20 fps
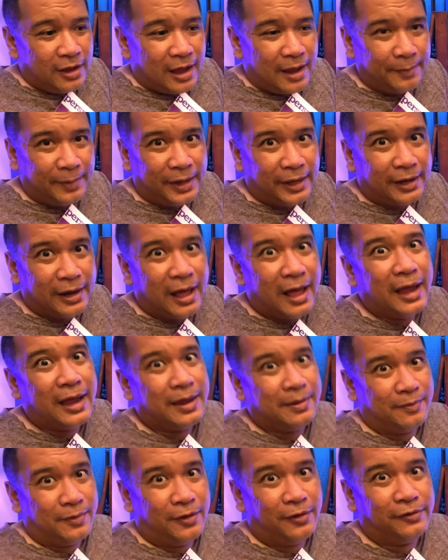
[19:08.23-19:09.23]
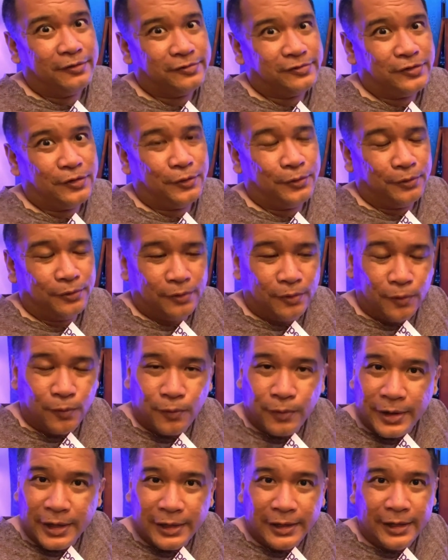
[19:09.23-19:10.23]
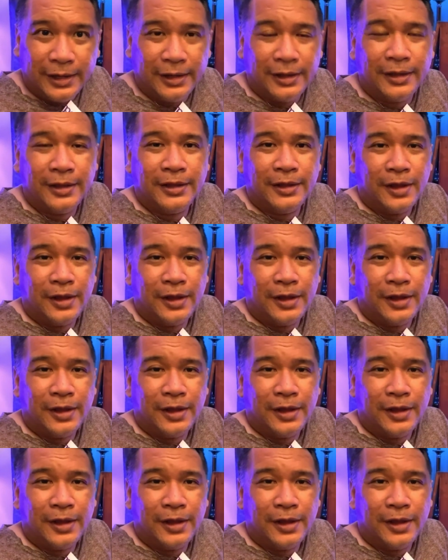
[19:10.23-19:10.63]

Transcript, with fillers: i mean i am also really